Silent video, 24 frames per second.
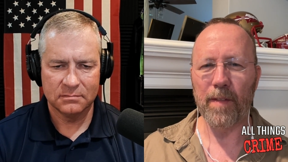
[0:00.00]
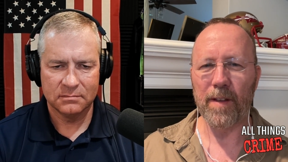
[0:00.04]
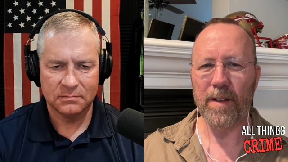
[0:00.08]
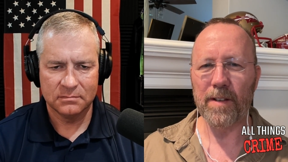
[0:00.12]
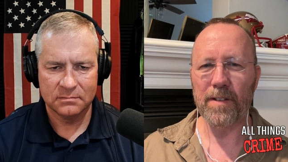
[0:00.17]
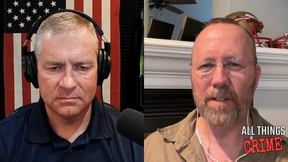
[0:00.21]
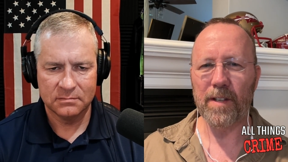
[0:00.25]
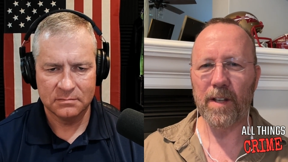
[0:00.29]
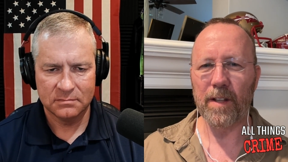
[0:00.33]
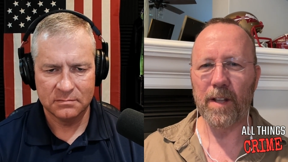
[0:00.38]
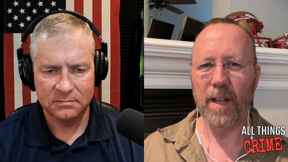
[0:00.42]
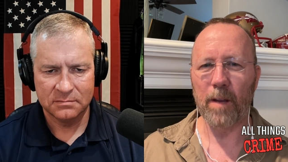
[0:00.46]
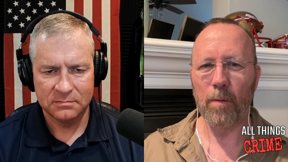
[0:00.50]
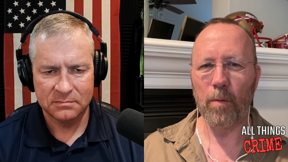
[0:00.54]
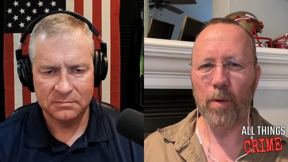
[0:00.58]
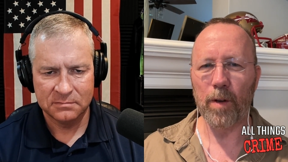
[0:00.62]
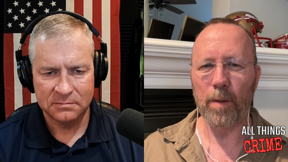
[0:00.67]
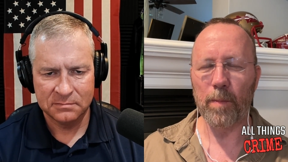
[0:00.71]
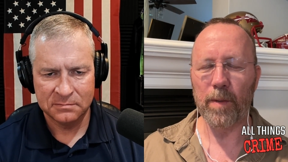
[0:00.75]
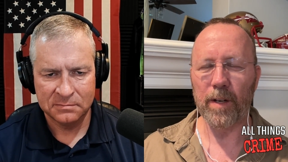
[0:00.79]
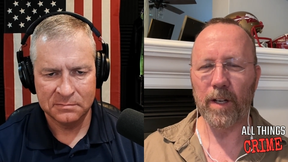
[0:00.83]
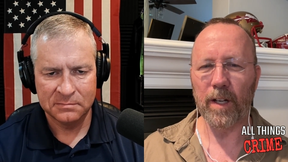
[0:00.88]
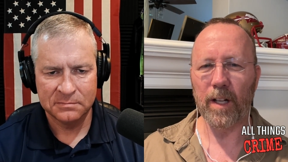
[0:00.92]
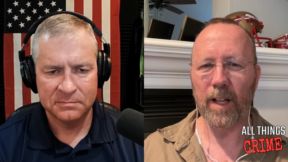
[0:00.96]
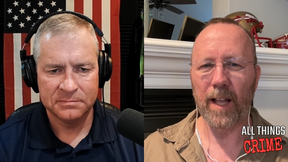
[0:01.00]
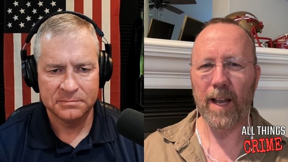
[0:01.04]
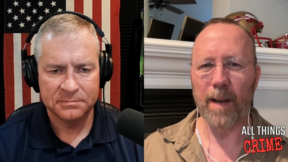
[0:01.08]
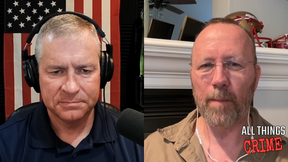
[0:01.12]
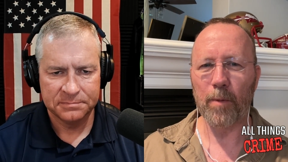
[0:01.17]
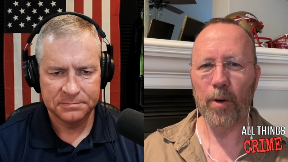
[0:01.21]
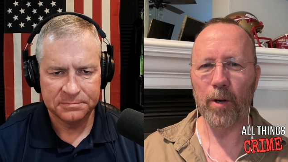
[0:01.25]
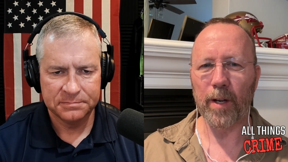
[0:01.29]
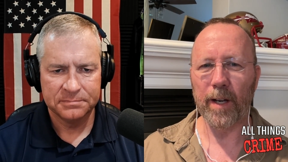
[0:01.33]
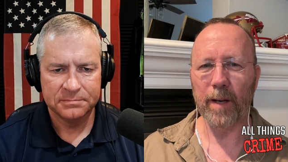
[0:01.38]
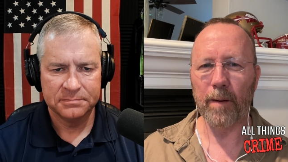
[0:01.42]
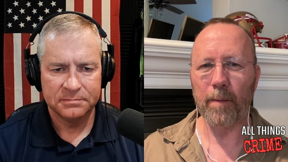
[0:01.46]
Speaker 1: of this and they would have been
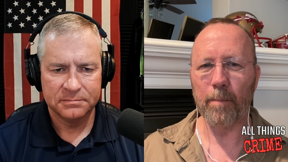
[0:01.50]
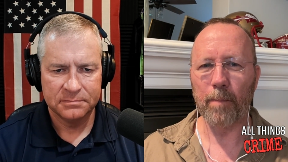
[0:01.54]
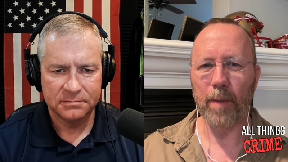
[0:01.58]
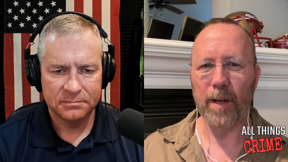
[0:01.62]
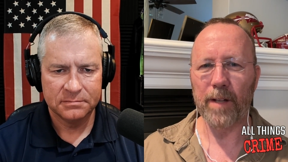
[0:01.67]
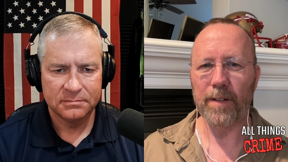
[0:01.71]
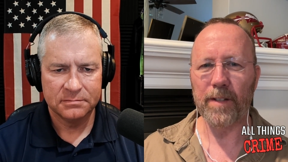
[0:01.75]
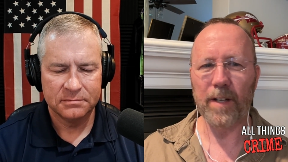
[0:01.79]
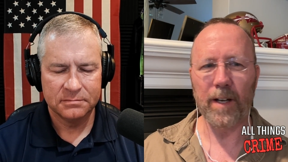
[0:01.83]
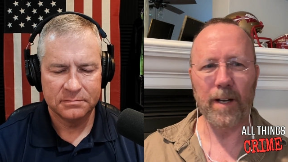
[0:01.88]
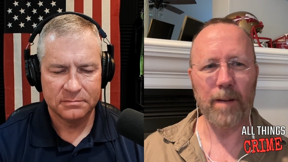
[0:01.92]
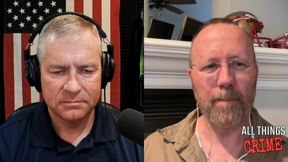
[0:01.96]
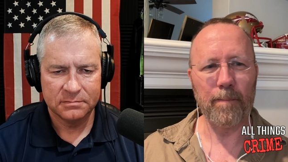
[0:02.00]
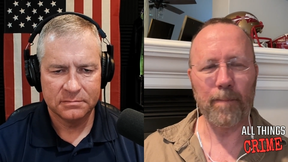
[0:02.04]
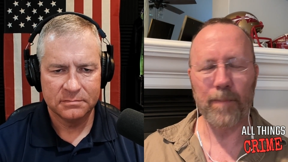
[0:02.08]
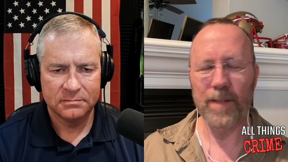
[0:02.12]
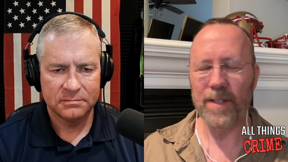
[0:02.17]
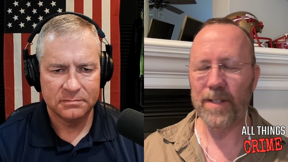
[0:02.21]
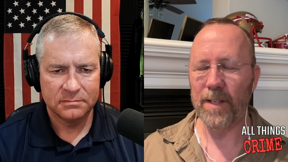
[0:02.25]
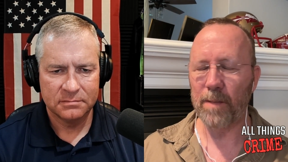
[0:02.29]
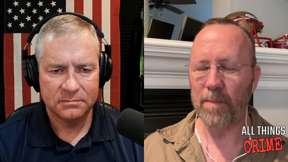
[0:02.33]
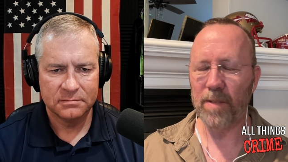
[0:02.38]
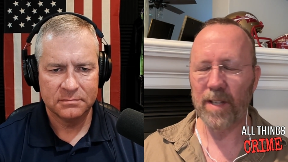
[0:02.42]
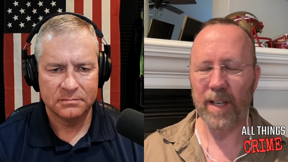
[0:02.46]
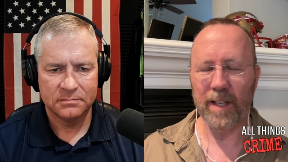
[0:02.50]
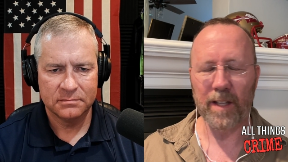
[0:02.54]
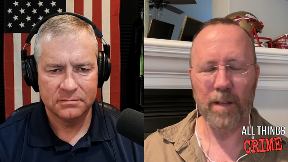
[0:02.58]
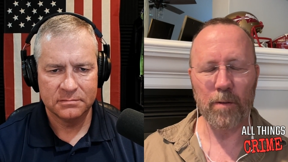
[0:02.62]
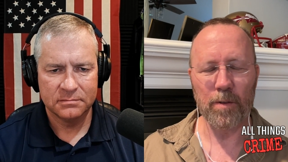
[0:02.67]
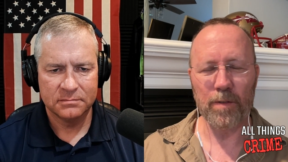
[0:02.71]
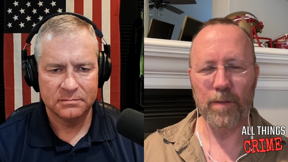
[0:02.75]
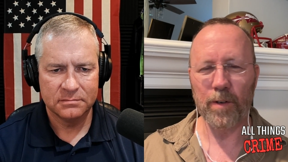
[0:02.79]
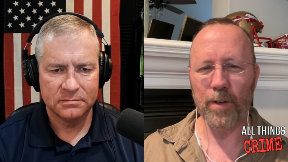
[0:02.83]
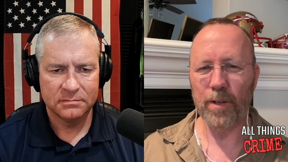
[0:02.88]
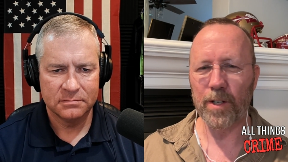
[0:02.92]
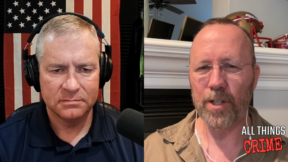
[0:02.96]
clamoring. But it seems like it
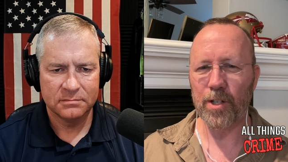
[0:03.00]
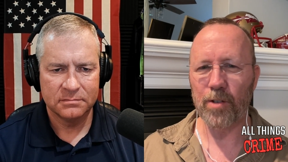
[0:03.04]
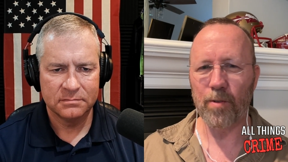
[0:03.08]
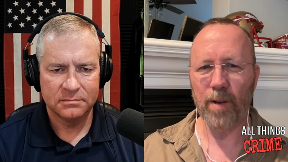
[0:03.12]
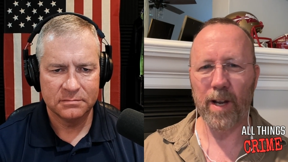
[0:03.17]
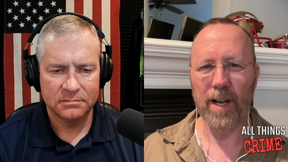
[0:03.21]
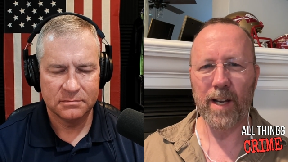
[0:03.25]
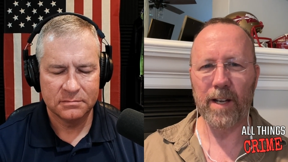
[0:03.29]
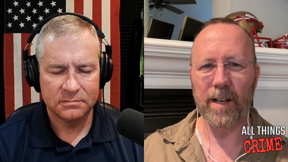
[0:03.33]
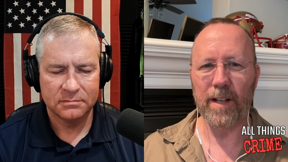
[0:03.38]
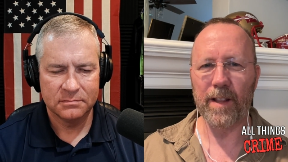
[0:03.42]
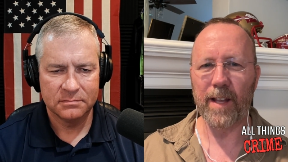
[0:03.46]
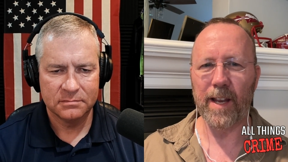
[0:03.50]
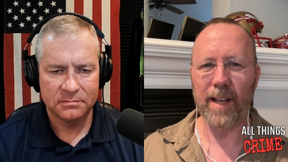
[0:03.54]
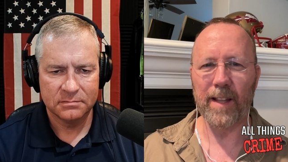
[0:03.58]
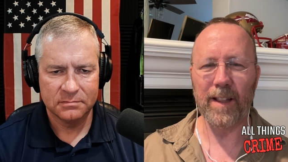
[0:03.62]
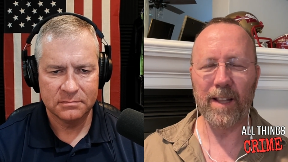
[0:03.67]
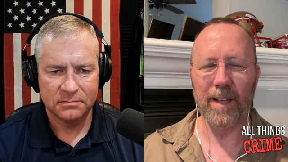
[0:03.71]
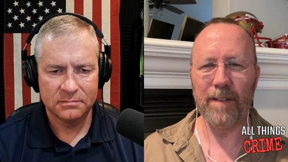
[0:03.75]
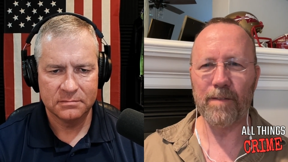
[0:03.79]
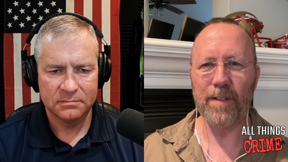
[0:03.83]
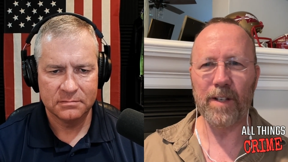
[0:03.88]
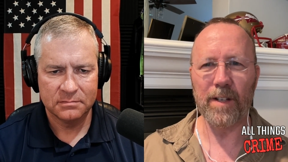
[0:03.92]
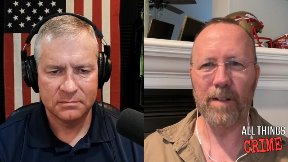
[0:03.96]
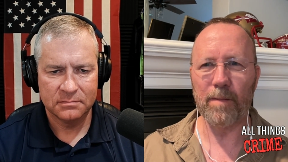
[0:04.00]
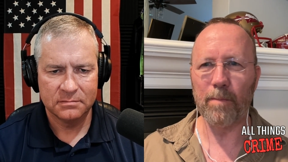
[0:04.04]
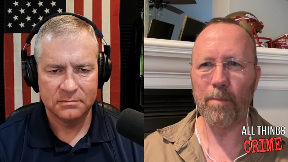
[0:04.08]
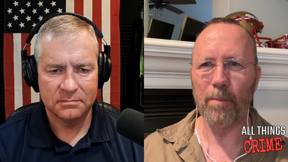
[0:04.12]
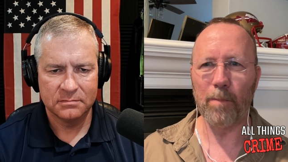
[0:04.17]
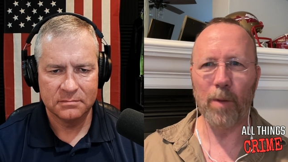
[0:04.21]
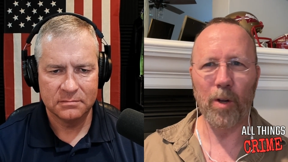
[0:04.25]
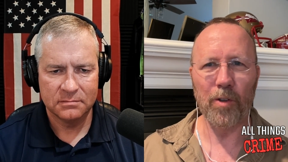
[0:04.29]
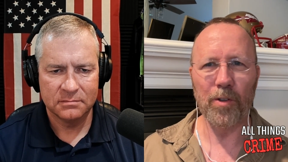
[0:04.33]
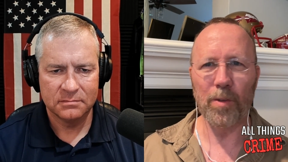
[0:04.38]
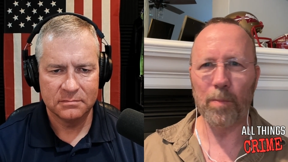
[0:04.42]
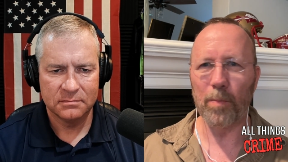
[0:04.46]
was very strained, and they had lived in
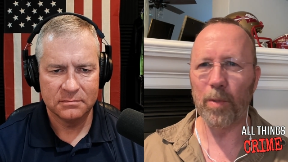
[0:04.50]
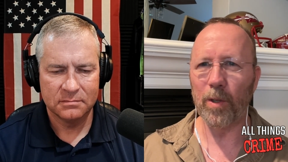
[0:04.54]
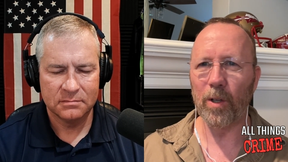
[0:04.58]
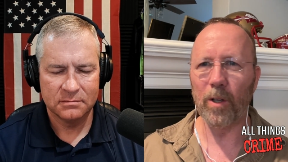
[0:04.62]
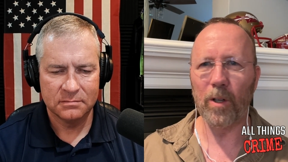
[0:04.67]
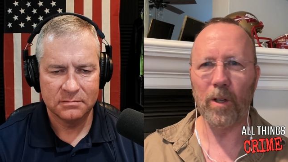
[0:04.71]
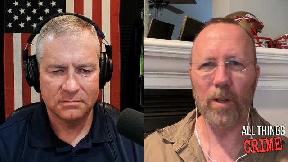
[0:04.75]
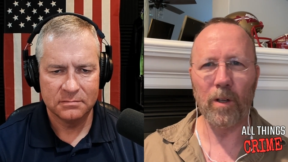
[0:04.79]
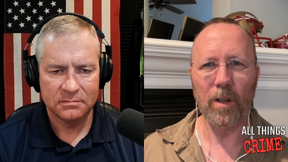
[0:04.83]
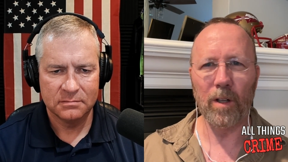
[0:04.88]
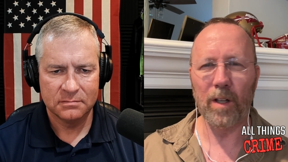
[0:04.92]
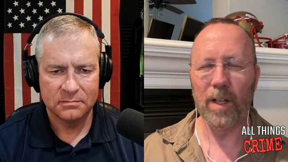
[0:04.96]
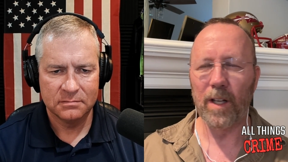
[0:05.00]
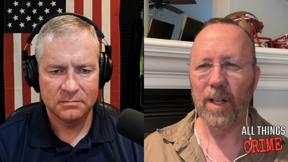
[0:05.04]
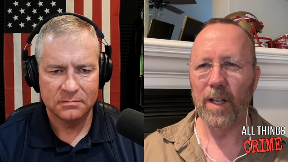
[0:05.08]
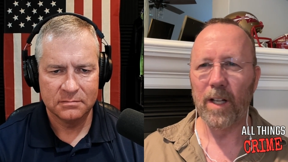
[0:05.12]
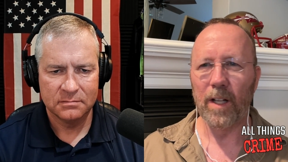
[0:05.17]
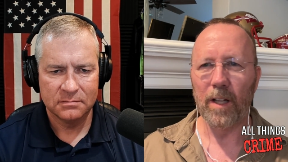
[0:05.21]
multiple